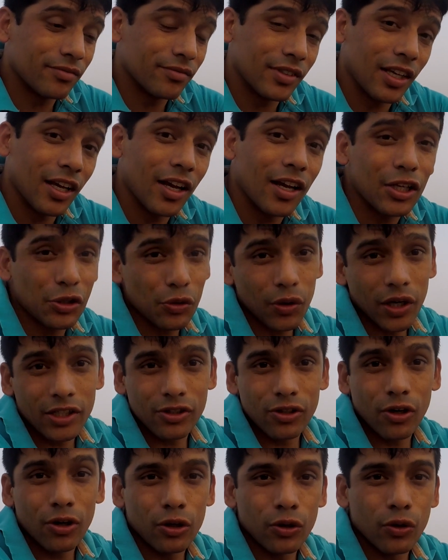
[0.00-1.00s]
Yeah, you
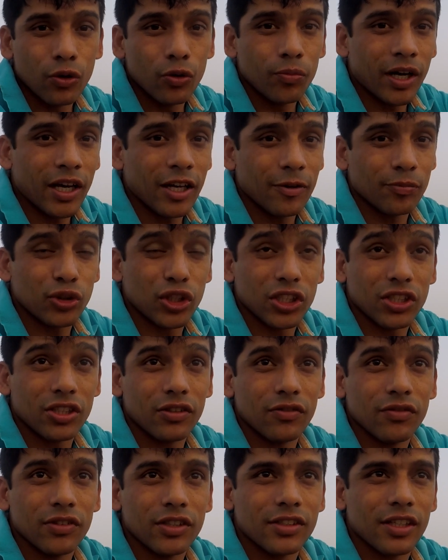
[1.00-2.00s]
guys all know my
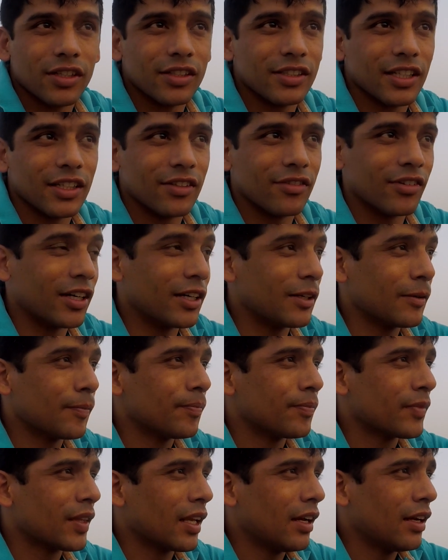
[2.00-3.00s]
obsession with sunset, right?
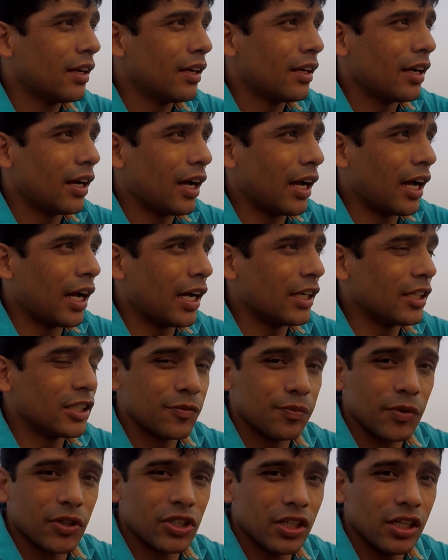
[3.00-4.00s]
And
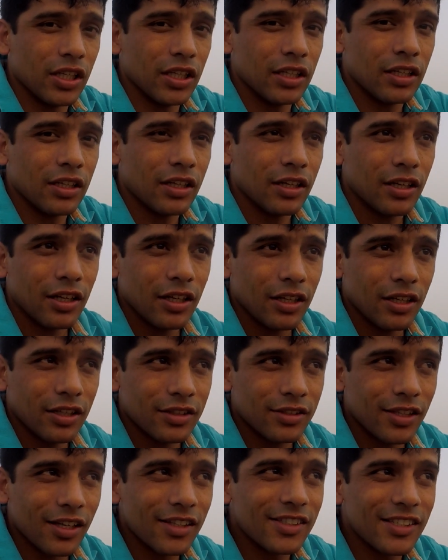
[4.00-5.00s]
especially
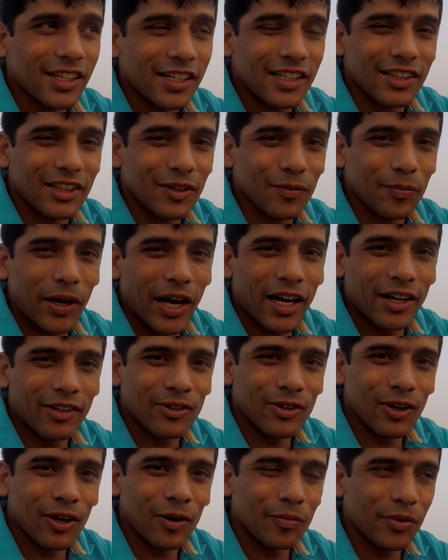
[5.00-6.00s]
sunset in the
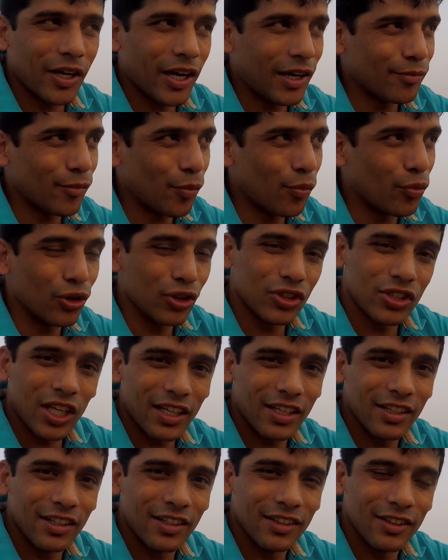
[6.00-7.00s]
backdrop and
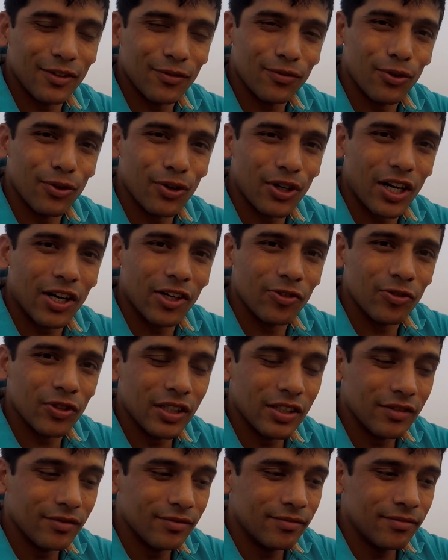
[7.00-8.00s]
motorcycle in the
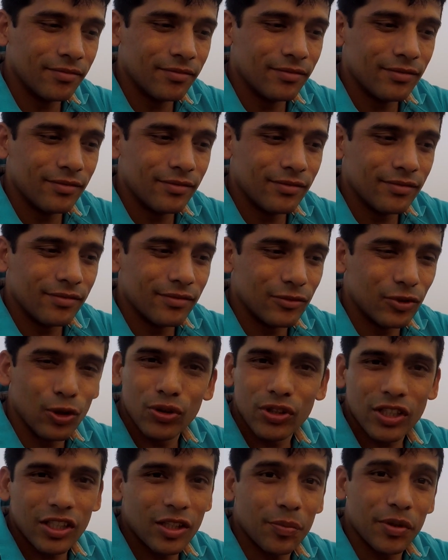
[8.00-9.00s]
foreground.
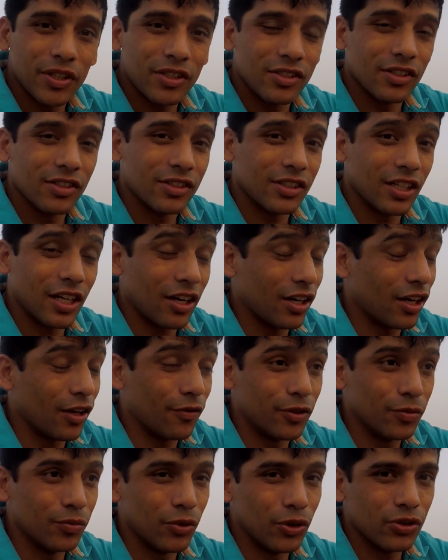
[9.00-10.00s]
Those are the pictures that I
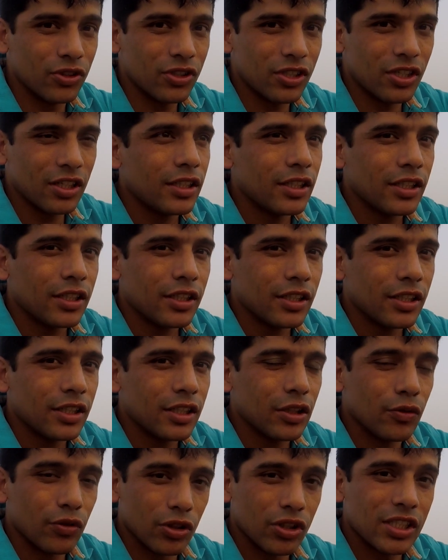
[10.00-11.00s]
love the most.
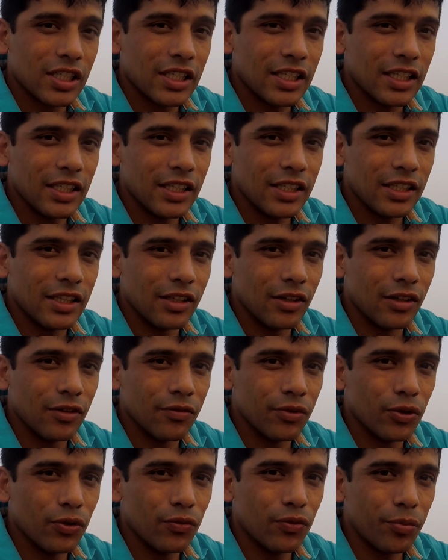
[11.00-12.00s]
Wanna see the
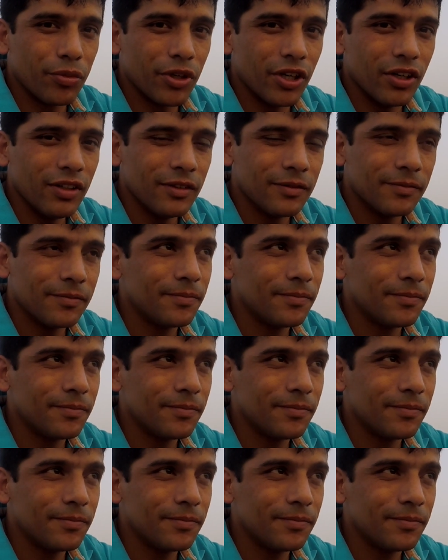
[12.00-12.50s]
view from here?